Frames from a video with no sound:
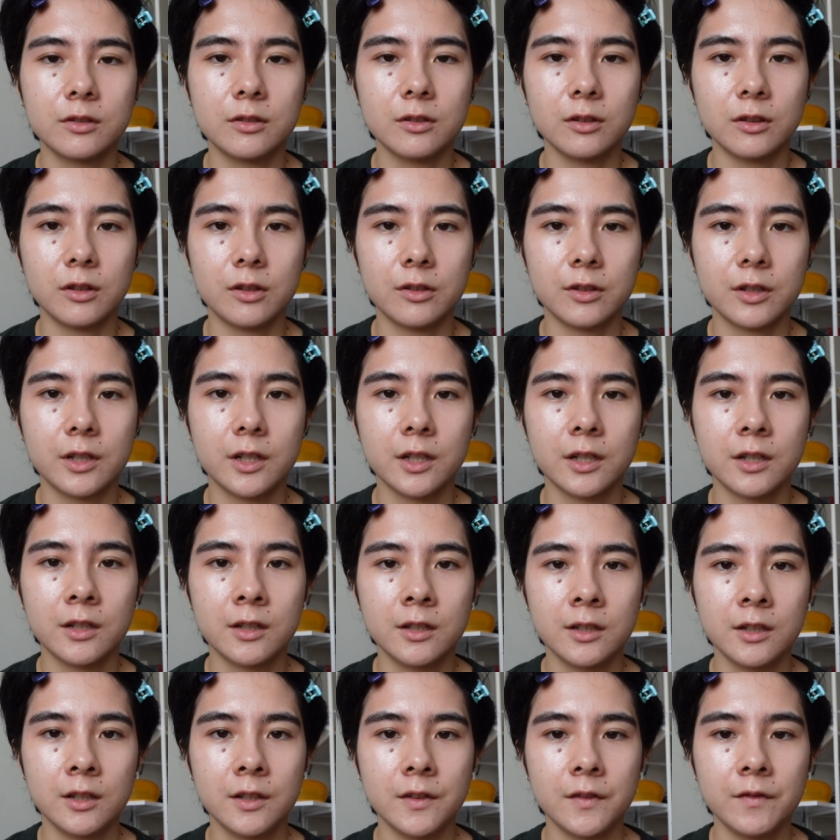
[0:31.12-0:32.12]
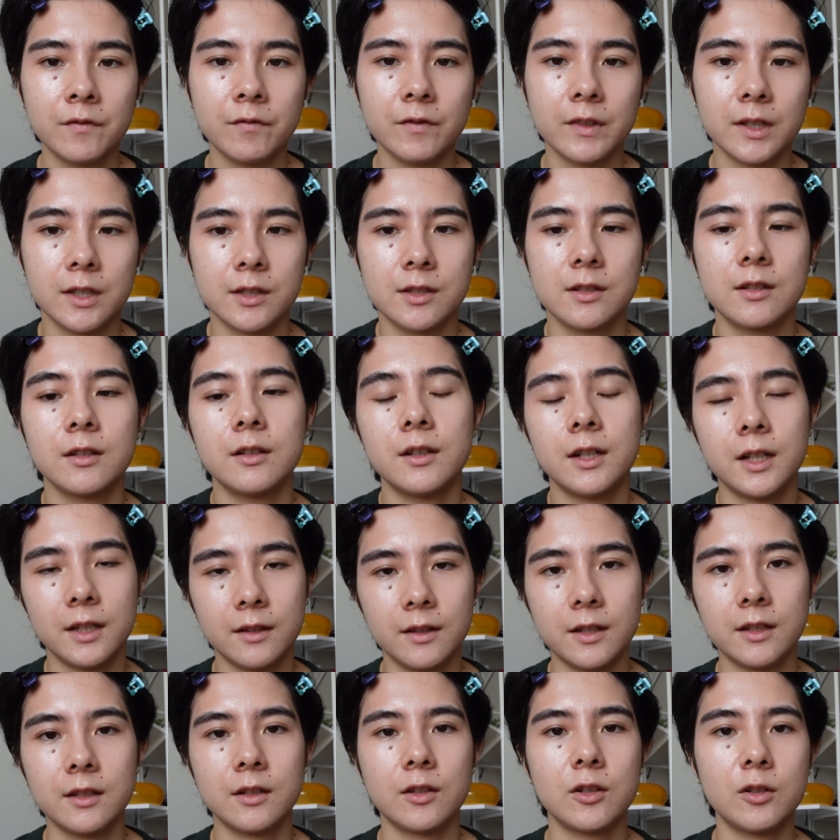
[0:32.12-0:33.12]
look is good and
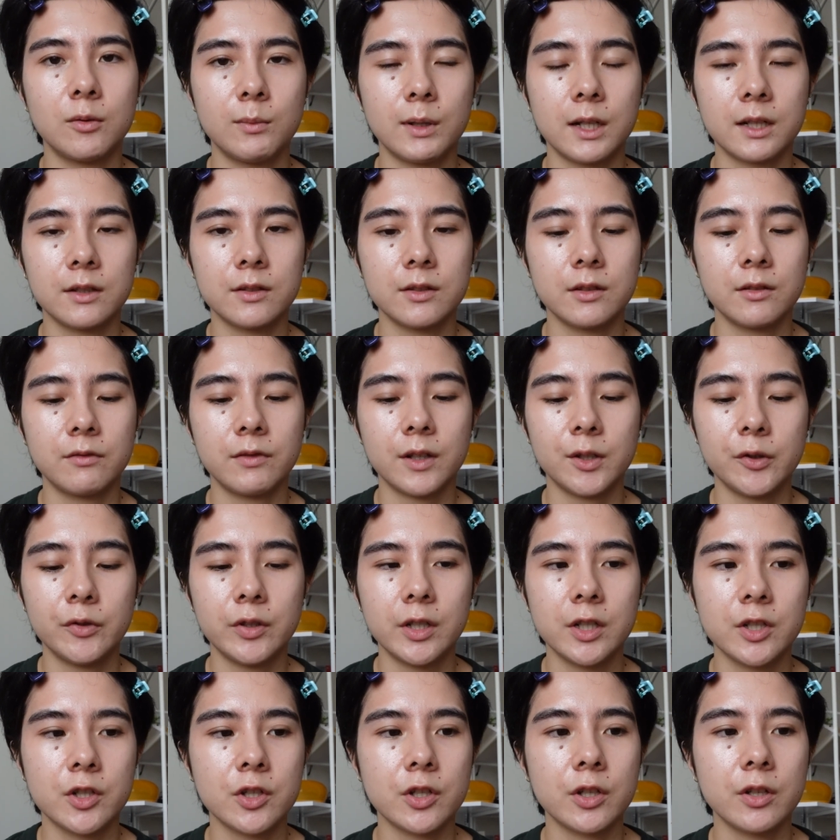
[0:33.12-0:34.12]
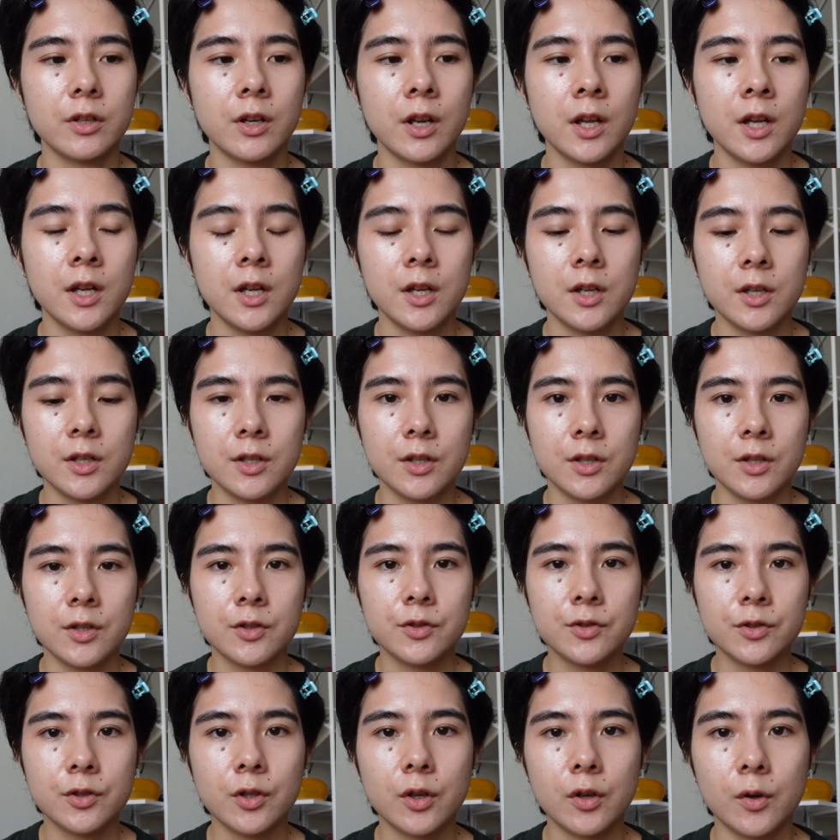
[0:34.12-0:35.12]
then go back to the foundation.
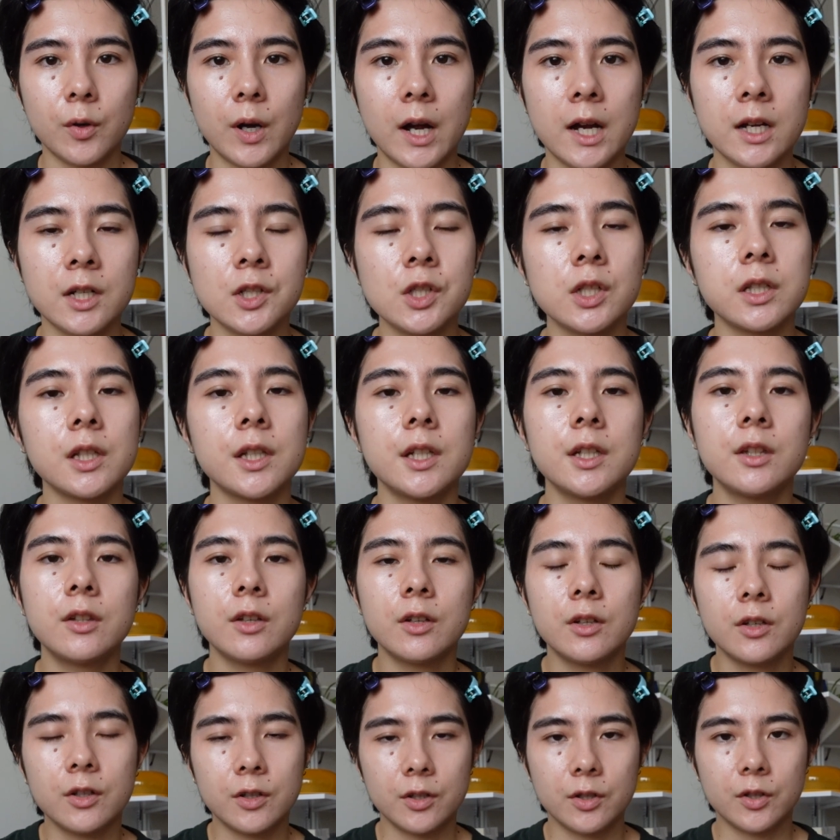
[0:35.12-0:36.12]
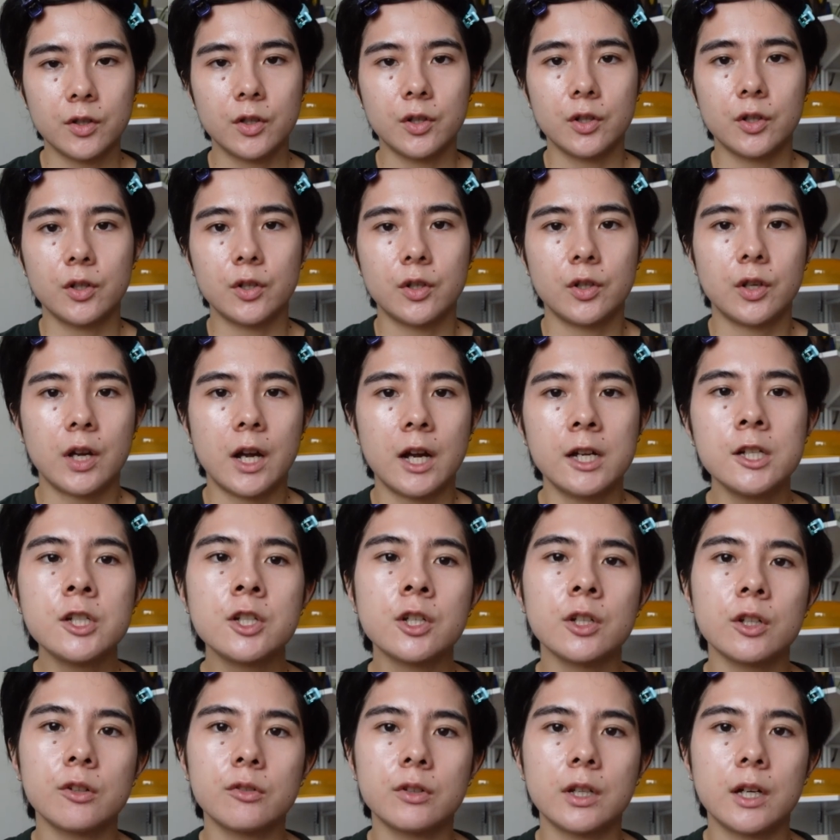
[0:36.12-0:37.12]
So actually the
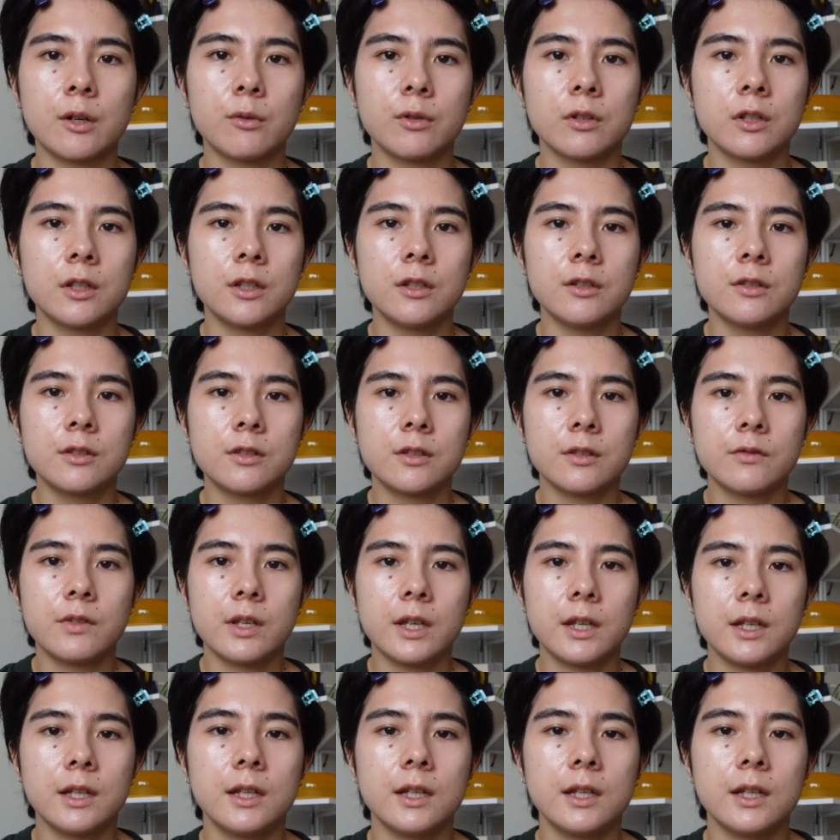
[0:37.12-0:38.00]
eyeshadow that I want to use today